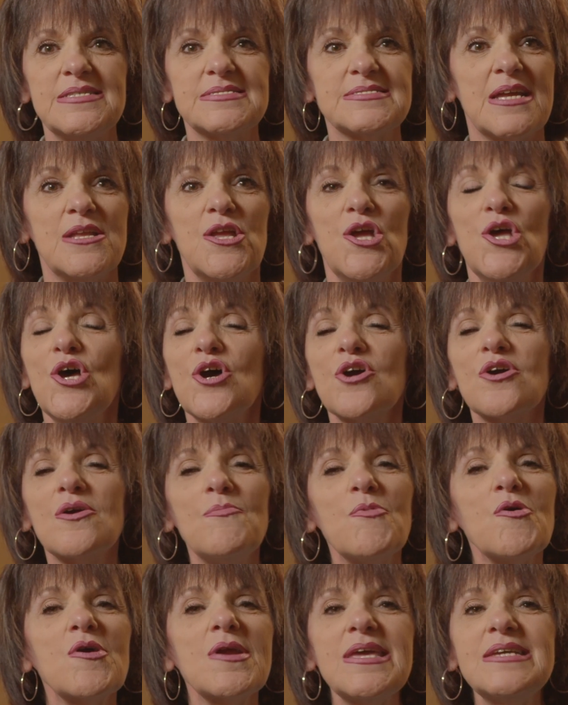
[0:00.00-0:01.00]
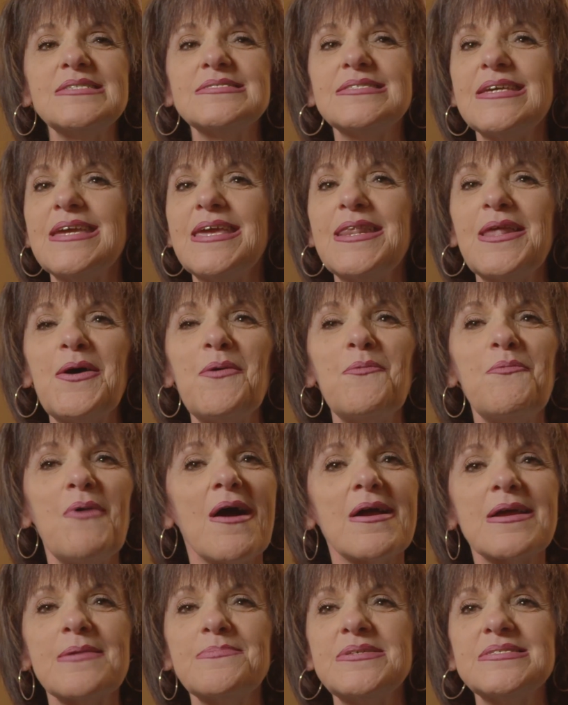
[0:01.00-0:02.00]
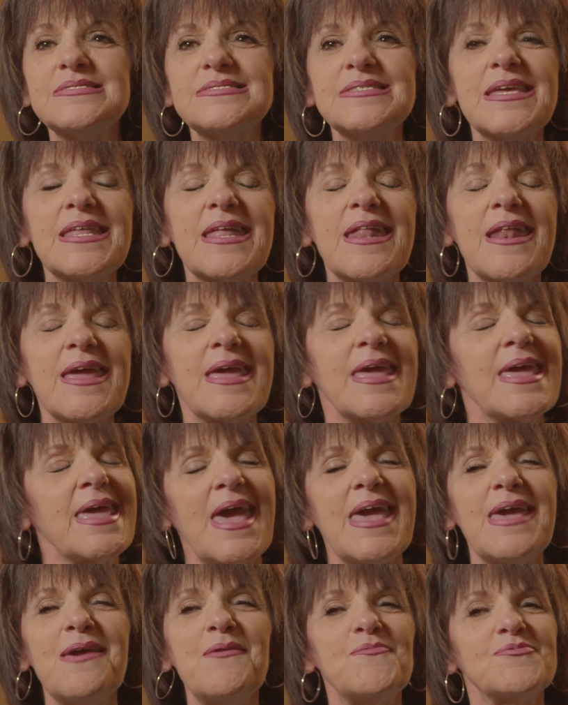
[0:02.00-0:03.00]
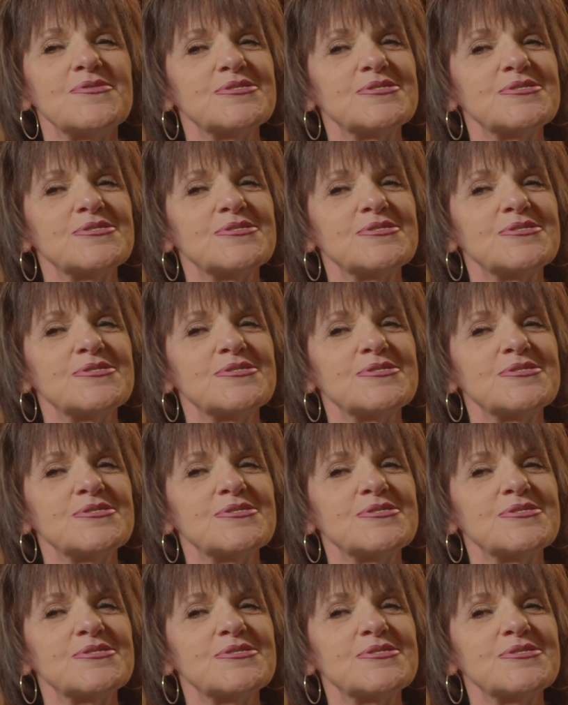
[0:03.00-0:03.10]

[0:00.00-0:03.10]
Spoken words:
he said, good morning, Tina. Welcome to Citygate.